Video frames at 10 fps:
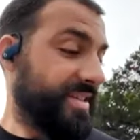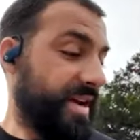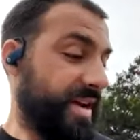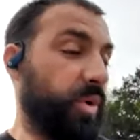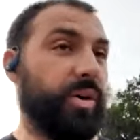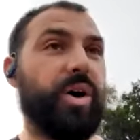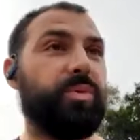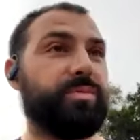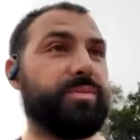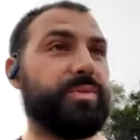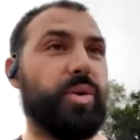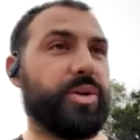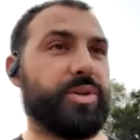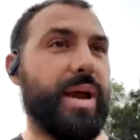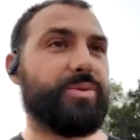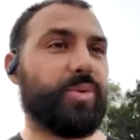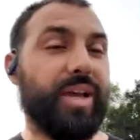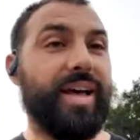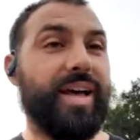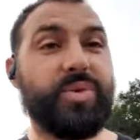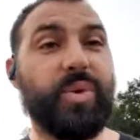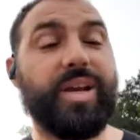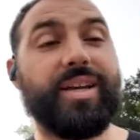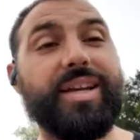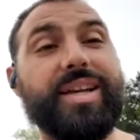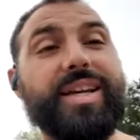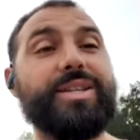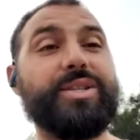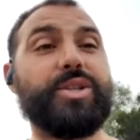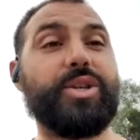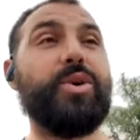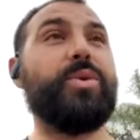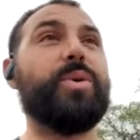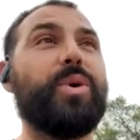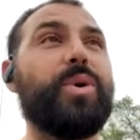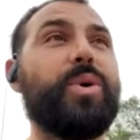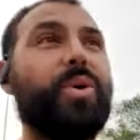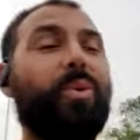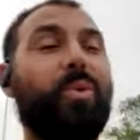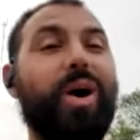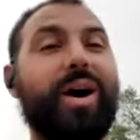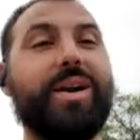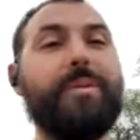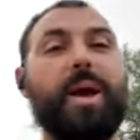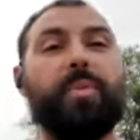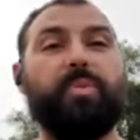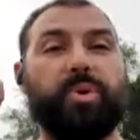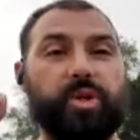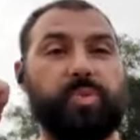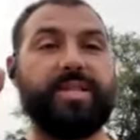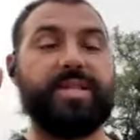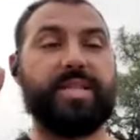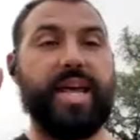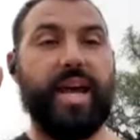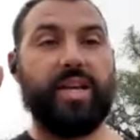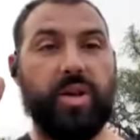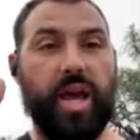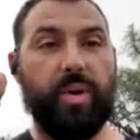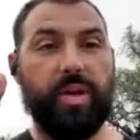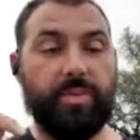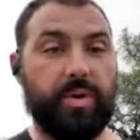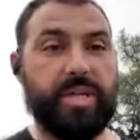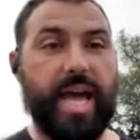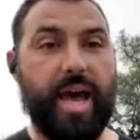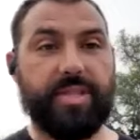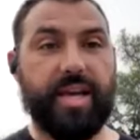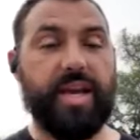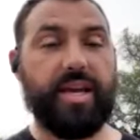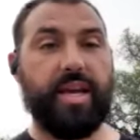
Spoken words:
Well, no, you don't want your abs working less. 3, 2, 1. Push press is next. So now we keep those abs tight.